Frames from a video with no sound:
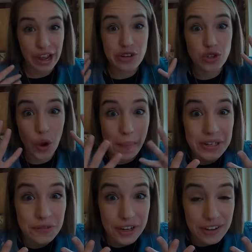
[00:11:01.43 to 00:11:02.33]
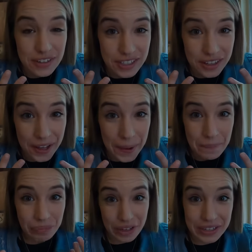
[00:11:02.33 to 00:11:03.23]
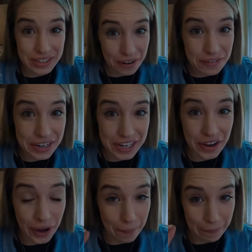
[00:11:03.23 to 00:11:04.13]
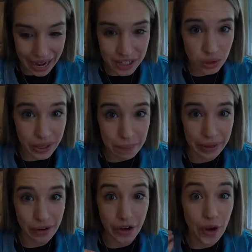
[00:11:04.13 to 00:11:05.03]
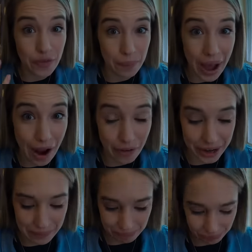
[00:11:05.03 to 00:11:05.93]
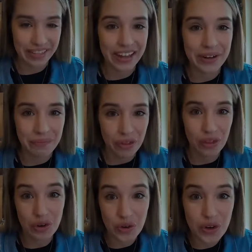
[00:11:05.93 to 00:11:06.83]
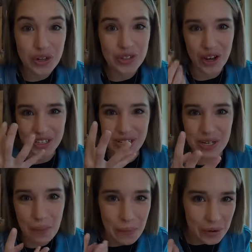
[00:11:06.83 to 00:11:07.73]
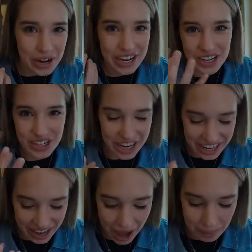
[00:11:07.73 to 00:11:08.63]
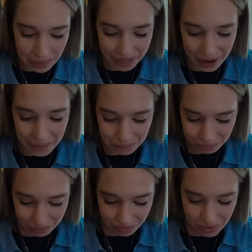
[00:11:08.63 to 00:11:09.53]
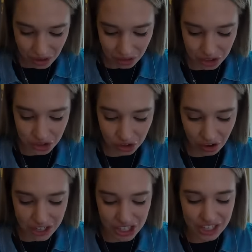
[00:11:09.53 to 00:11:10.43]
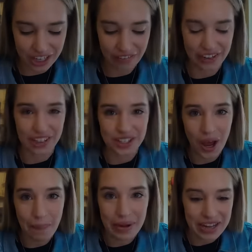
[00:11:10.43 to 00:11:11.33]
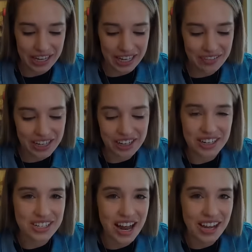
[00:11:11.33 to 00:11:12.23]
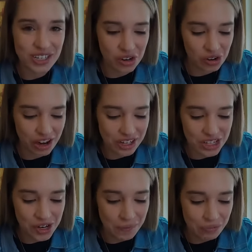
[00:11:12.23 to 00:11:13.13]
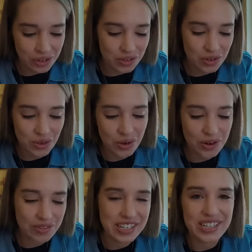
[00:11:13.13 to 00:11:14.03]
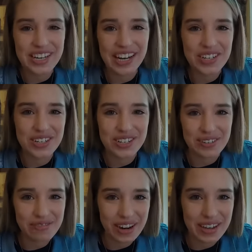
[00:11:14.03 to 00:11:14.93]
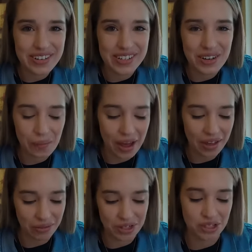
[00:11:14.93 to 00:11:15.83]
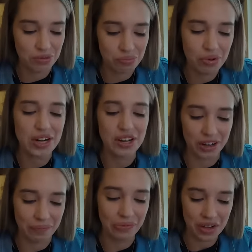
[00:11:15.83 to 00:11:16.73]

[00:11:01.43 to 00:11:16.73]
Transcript: There's so much flavors in there. Definitely got a bite to it, but not overpowering. And then the noodles are slippery and jelly-like, but then this crunchy stuff at the top gives it this nice crunch. So it's all of these textures and flavors in your mouth, which is pretty good.